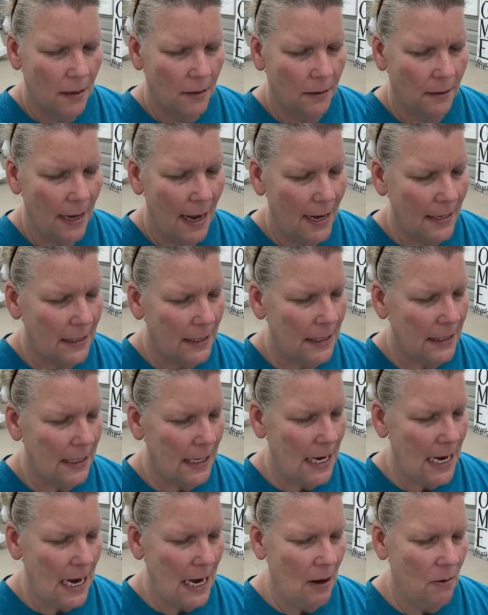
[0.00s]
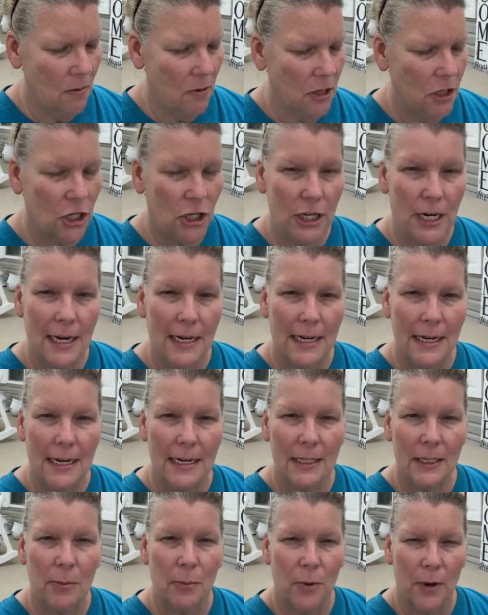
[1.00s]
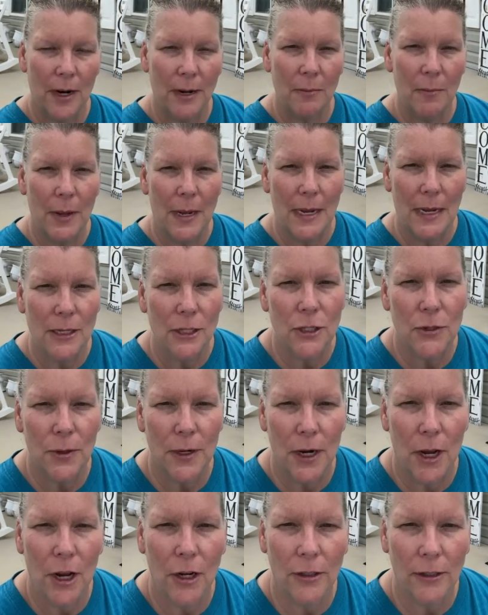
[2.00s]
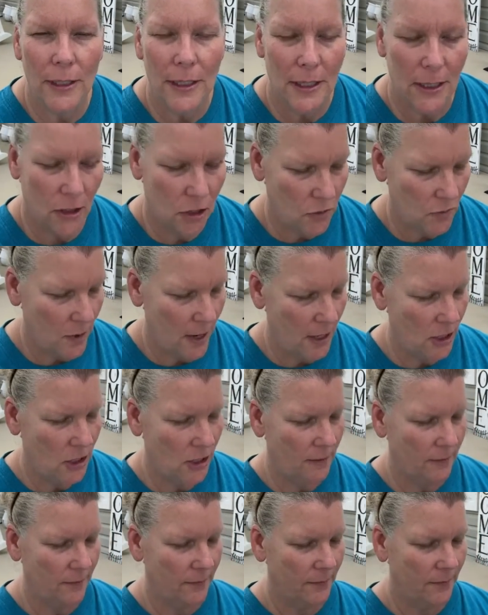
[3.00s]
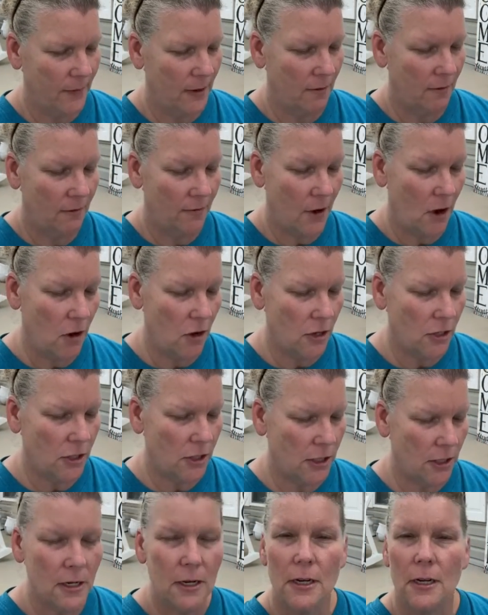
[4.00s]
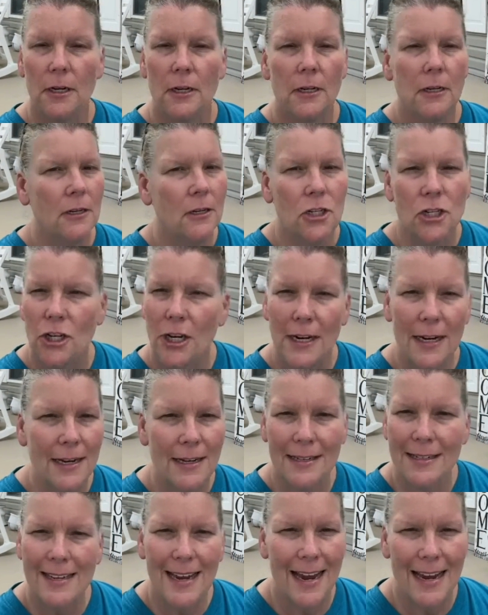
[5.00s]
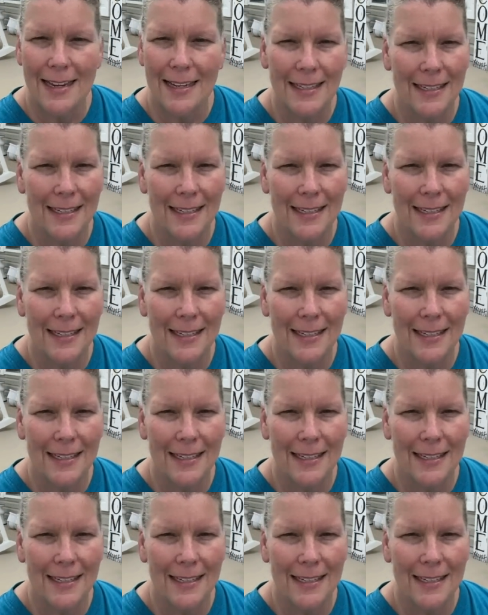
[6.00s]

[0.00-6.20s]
Let's see what she did to bring peace to an ugly situation. First, she didn't take